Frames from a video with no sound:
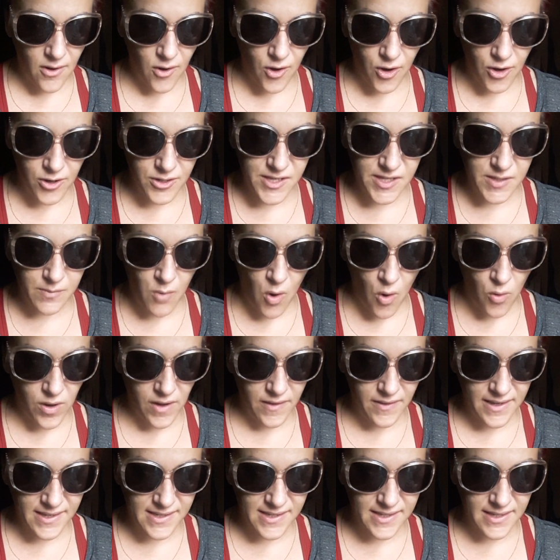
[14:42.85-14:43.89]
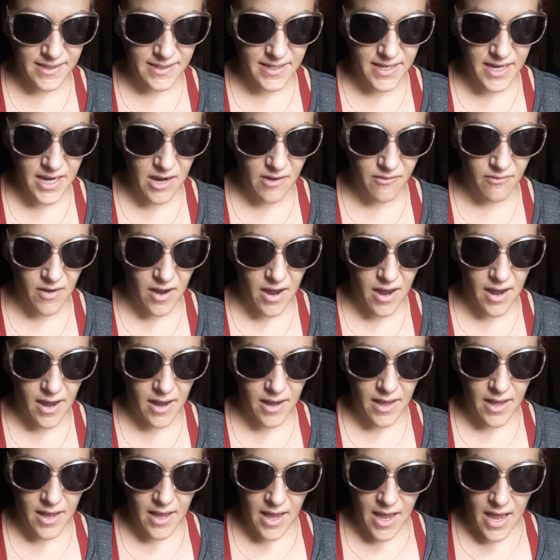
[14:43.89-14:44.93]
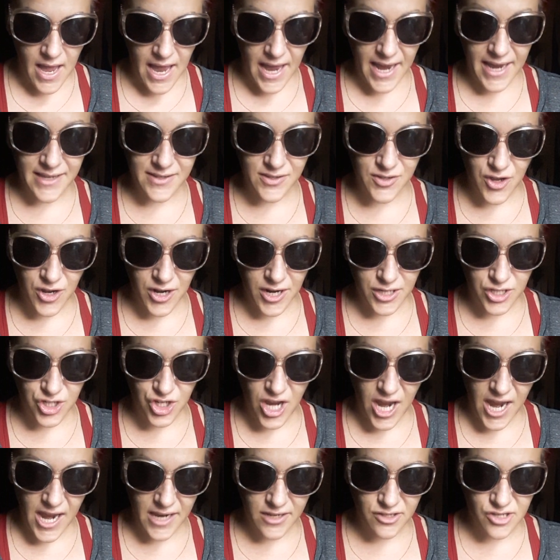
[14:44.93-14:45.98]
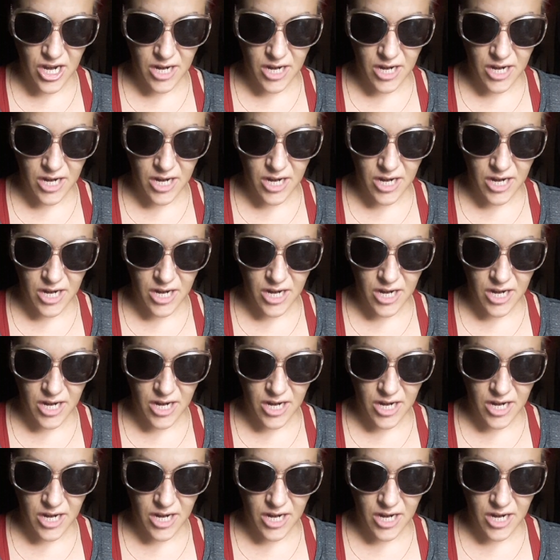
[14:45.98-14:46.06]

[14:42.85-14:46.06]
her smoking the sativa is going to change.